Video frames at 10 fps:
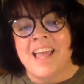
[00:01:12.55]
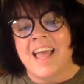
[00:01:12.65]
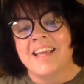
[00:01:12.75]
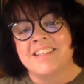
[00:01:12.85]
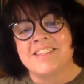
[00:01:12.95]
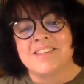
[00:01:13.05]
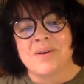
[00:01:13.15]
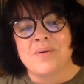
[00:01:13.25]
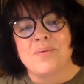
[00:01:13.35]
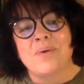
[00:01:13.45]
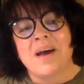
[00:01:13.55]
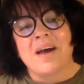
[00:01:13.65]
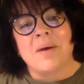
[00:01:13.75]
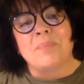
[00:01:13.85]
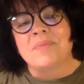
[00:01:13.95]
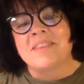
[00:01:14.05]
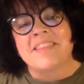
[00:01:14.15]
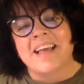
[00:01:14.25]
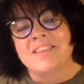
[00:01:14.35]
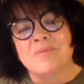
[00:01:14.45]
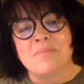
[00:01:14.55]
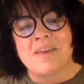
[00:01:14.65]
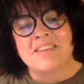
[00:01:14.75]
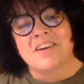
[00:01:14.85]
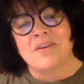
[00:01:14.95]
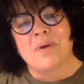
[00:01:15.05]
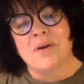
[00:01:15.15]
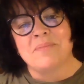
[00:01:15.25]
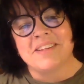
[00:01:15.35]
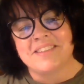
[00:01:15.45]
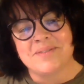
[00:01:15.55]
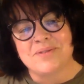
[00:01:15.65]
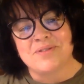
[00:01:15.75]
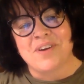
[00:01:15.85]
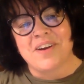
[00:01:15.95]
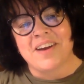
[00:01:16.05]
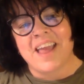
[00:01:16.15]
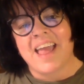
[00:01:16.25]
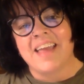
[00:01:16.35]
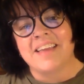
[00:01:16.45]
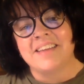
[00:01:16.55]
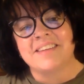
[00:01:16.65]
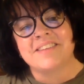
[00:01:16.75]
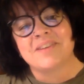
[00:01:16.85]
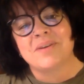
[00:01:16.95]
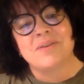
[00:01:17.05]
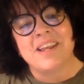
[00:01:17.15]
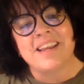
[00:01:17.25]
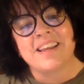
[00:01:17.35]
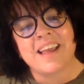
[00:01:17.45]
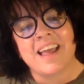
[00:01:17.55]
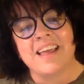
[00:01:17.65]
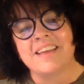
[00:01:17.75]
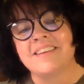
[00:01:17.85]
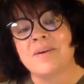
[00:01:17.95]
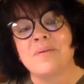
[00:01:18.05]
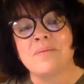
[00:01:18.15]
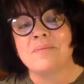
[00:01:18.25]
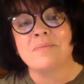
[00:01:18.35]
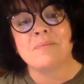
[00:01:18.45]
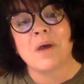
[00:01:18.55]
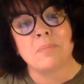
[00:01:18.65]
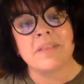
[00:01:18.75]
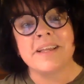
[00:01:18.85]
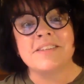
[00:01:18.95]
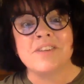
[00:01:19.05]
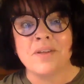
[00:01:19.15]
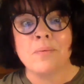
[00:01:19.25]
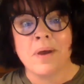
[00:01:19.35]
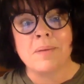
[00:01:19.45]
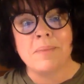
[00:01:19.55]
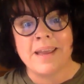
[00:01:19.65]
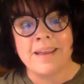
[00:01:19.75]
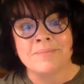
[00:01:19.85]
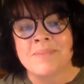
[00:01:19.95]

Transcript: And so um, that's what makes our department so strong and so unique and a place you'll want to be.